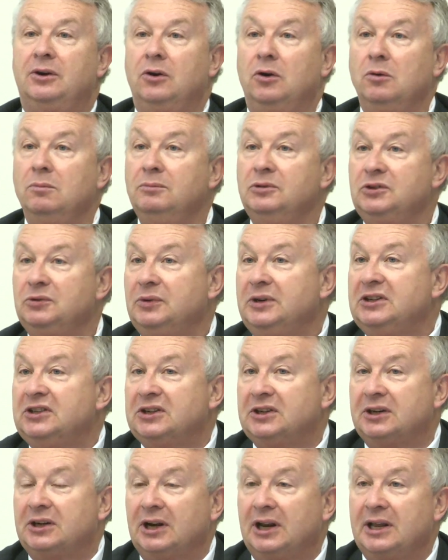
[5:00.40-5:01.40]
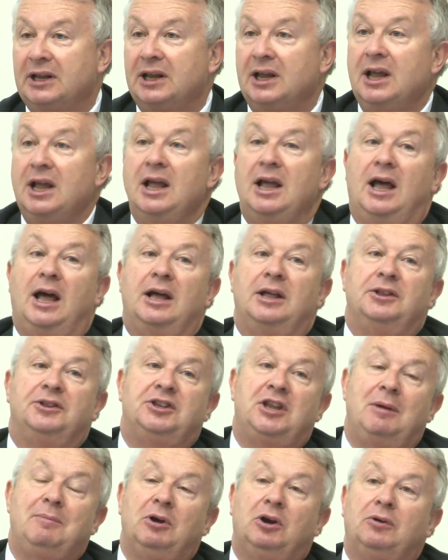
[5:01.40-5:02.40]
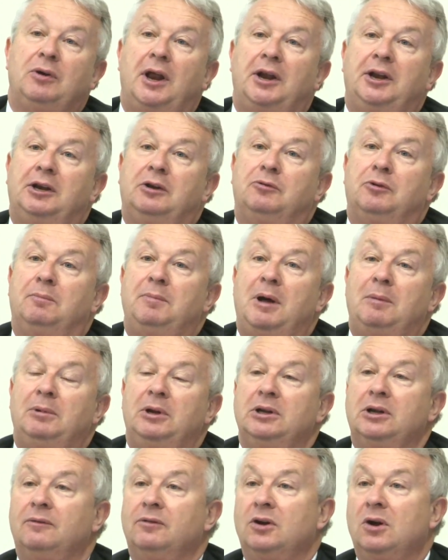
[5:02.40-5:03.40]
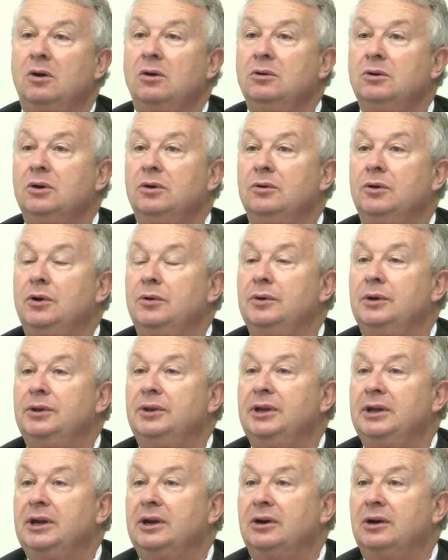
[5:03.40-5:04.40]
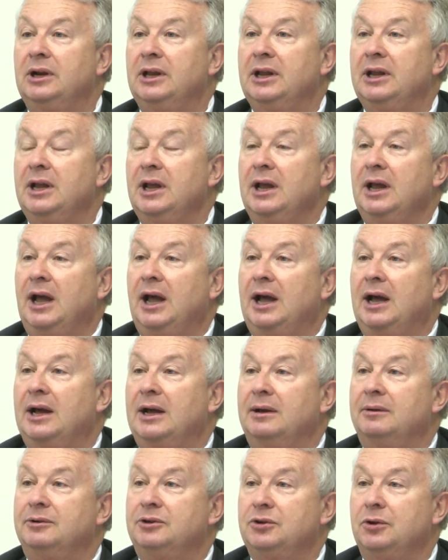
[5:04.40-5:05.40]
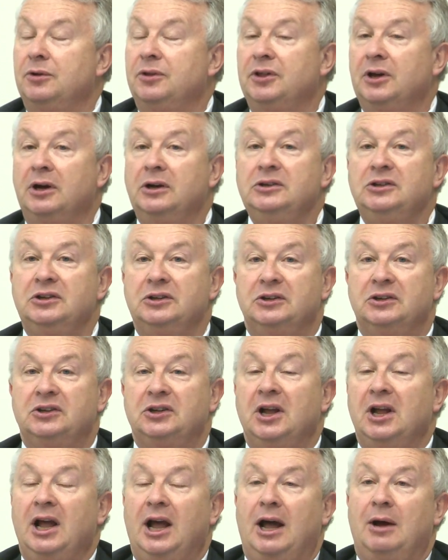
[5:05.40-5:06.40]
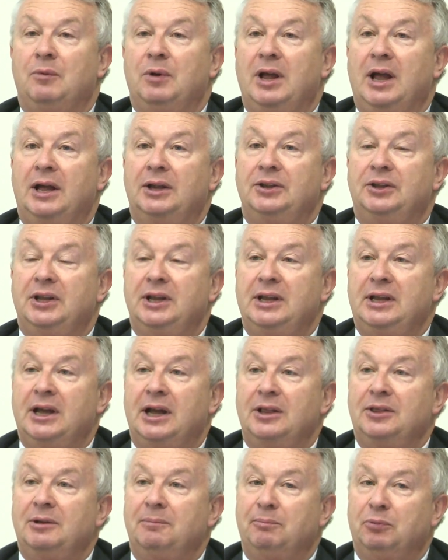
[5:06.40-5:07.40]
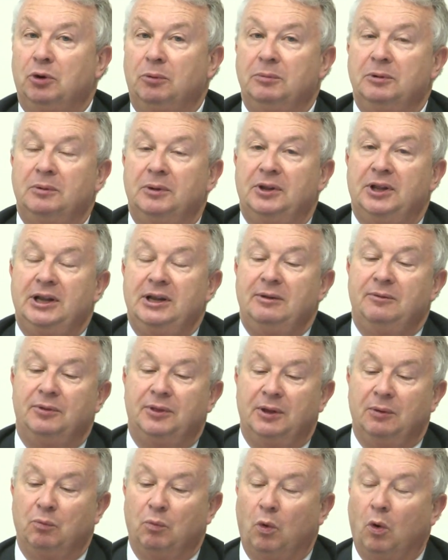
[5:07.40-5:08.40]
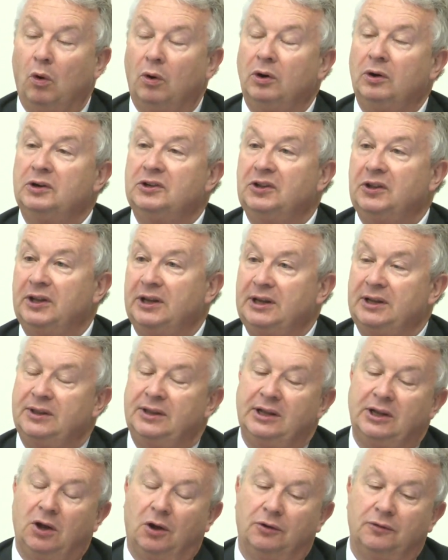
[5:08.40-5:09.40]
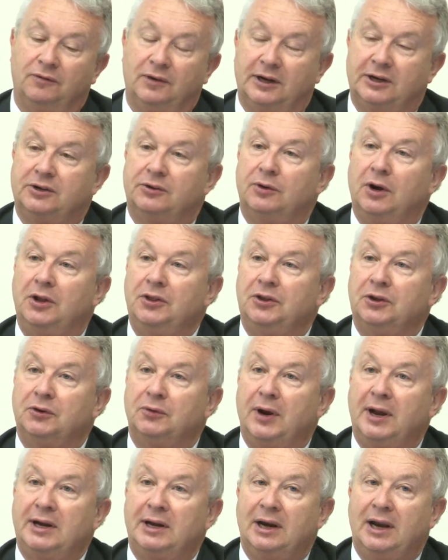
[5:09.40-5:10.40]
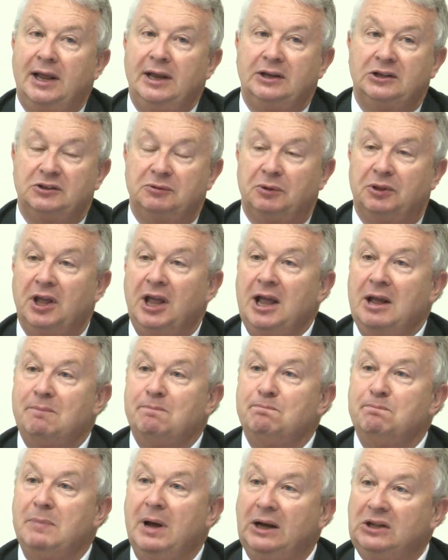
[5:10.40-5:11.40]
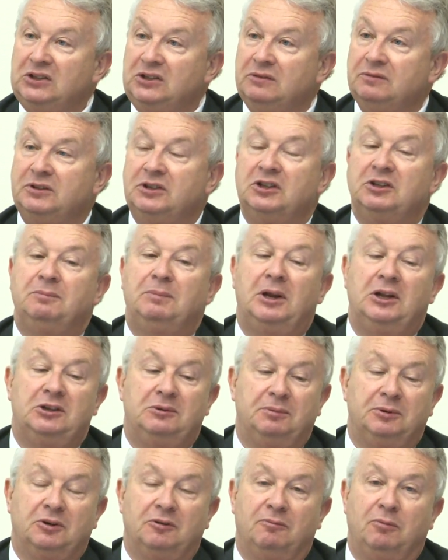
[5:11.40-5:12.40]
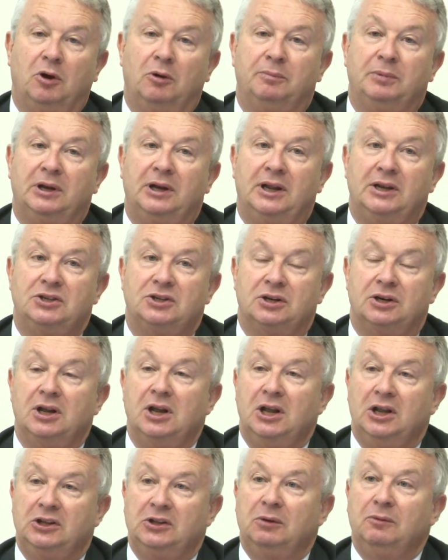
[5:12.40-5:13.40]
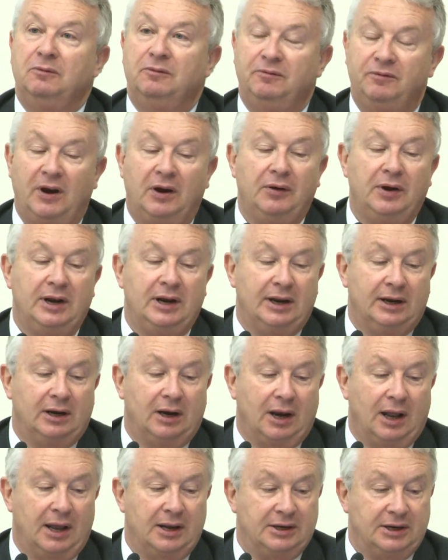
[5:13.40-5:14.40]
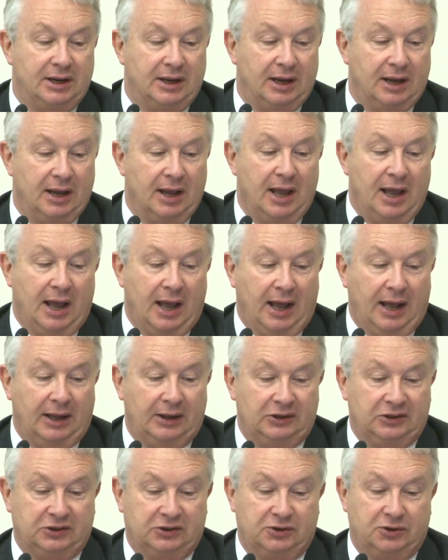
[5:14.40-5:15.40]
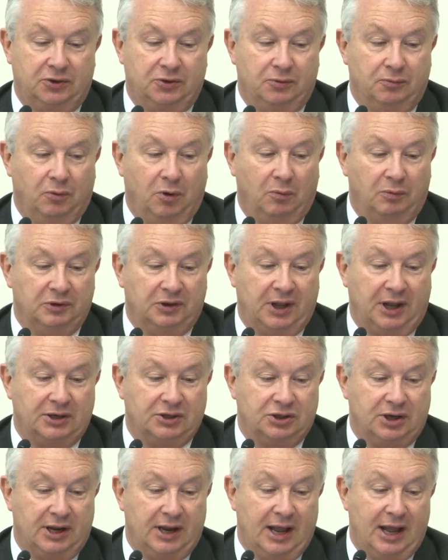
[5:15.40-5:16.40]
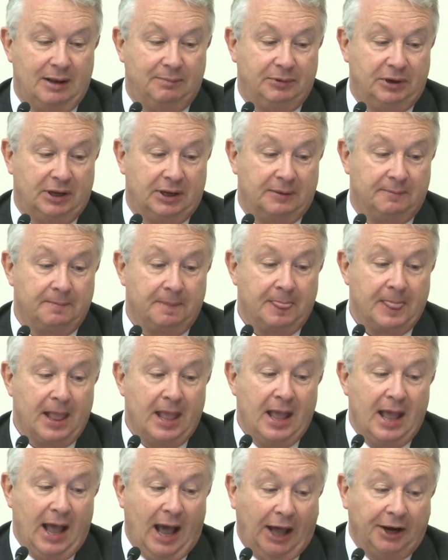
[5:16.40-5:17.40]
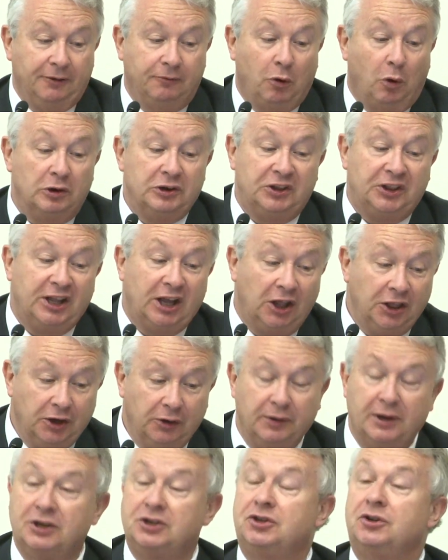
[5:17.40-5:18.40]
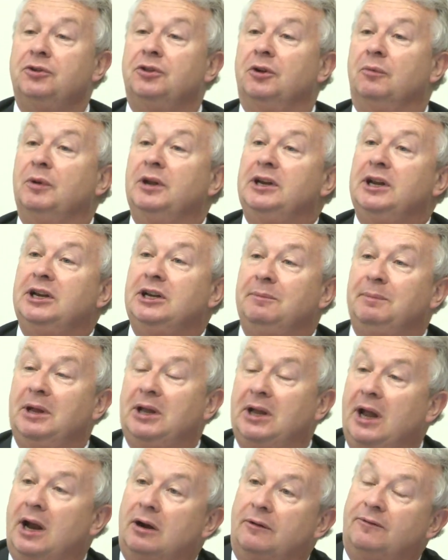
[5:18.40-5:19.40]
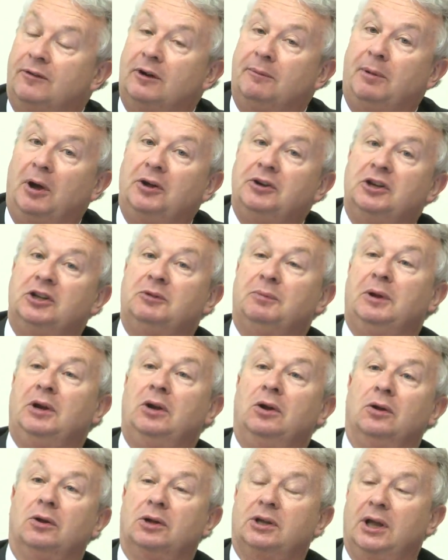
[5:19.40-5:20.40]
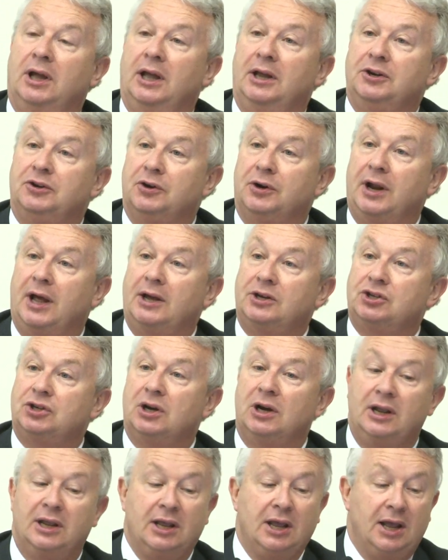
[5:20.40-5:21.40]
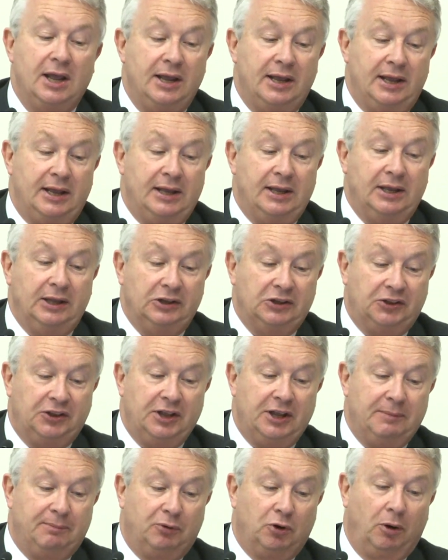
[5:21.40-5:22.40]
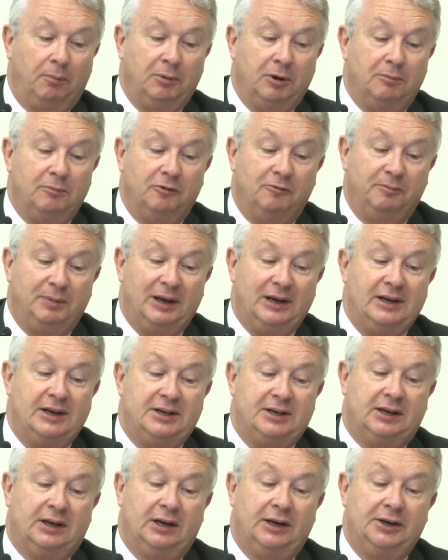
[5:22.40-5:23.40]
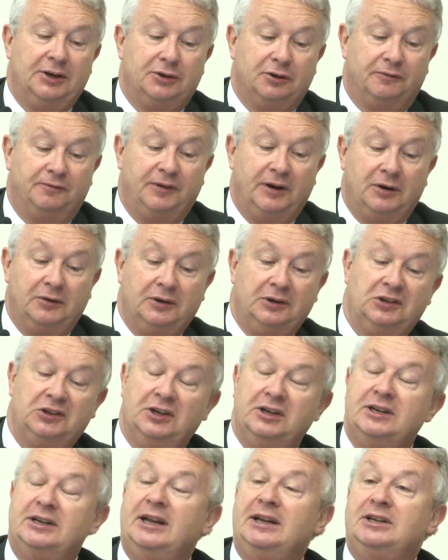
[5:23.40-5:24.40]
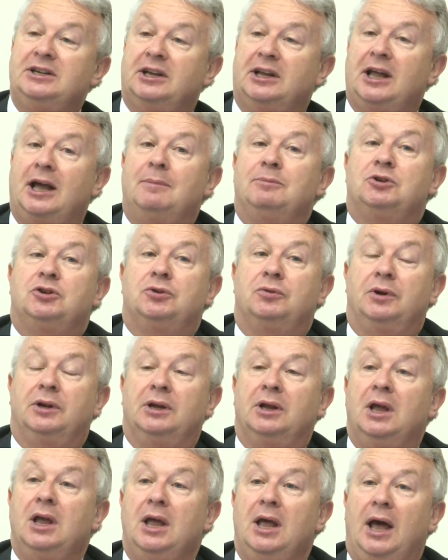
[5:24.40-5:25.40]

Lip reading: their homes recently. Democratic Republic of Congo, who in the early 2000s, we had the problem, the wars, the conflict around the Great Lakes with massive displacement of population. So very little idea as to what was actually happening. And of course, the other issue that we need to be careful about as we look internationally is the problem of political interference in data capturing